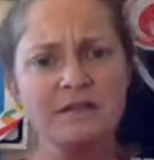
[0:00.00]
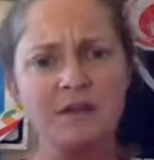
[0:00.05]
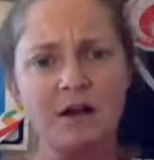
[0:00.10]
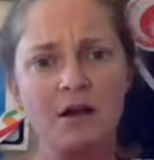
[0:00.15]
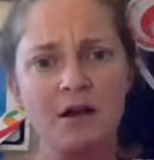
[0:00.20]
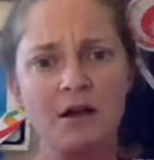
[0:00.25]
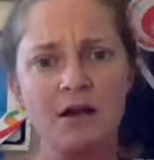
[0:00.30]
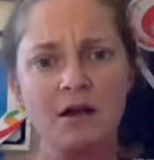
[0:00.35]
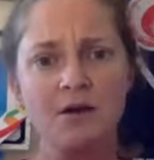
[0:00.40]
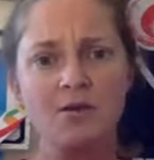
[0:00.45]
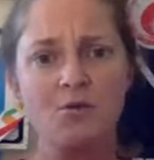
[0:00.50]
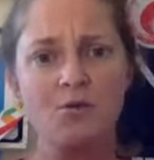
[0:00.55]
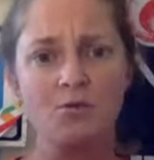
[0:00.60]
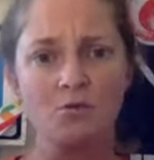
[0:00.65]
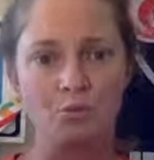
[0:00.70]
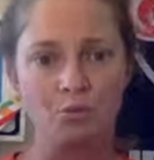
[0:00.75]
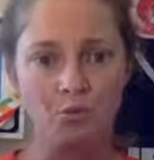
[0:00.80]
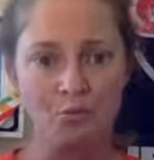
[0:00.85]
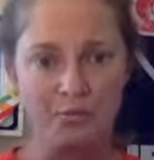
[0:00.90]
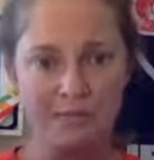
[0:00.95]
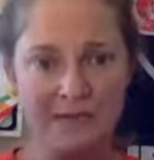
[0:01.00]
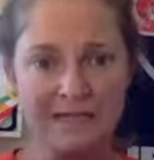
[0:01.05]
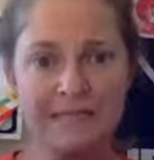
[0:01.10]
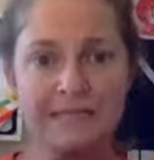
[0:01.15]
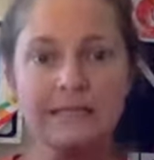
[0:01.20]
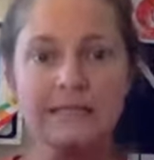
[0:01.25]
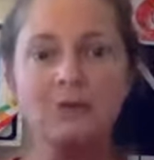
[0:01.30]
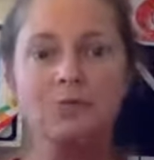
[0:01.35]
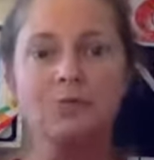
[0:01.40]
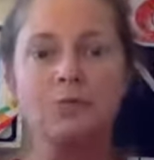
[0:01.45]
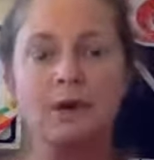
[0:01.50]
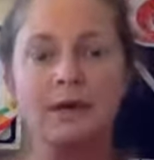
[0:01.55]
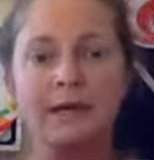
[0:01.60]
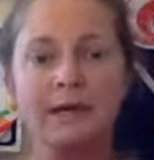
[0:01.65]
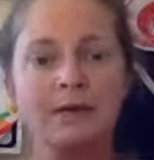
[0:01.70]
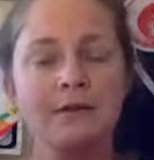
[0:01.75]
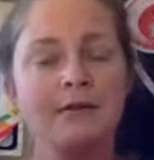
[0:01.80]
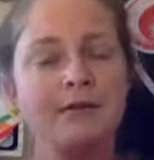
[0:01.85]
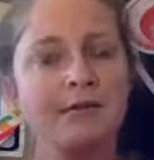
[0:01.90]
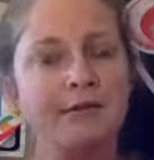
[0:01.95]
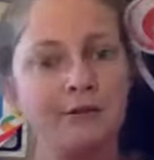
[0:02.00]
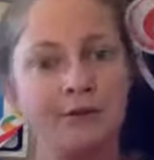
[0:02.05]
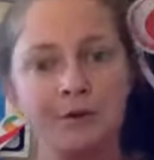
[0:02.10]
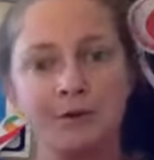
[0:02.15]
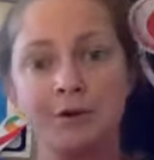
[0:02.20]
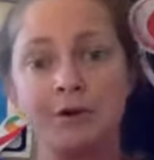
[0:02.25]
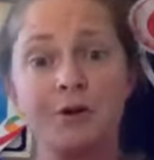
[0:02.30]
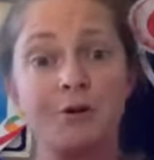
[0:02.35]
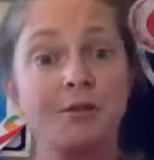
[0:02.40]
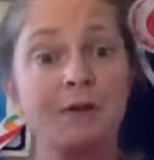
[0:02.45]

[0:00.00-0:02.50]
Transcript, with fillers: on mentally running through your